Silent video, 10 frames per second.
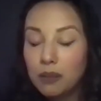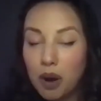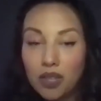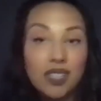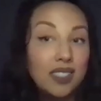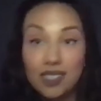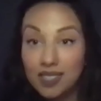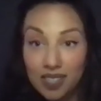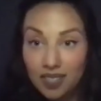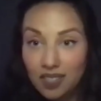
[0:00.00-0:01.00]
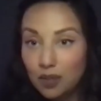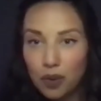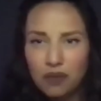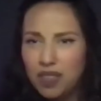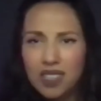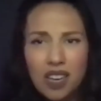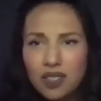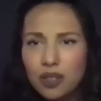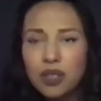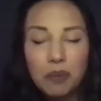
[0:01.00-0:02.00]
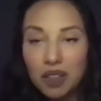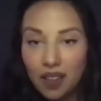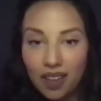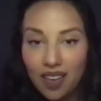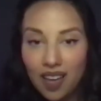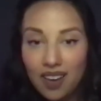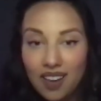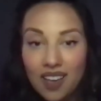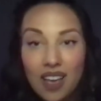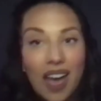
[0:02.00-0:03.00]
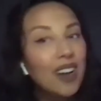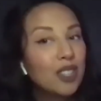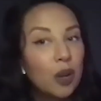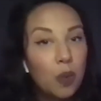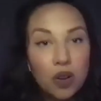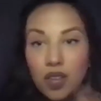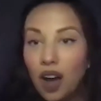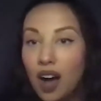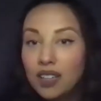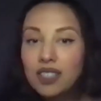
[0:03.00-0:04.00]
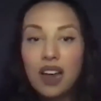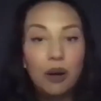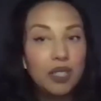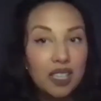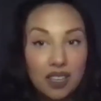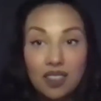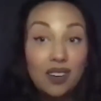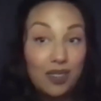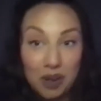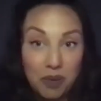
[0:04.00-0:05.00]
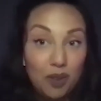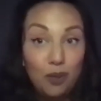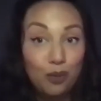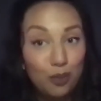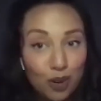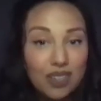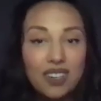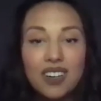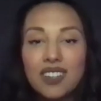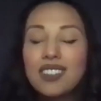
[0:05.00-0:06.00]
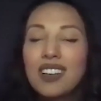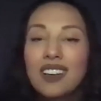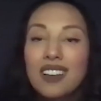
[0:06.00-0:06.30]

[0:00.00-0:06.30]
marked as deceased as one of these kids or something like that. And it's like, what are the odds that now it's Ethan W Winters?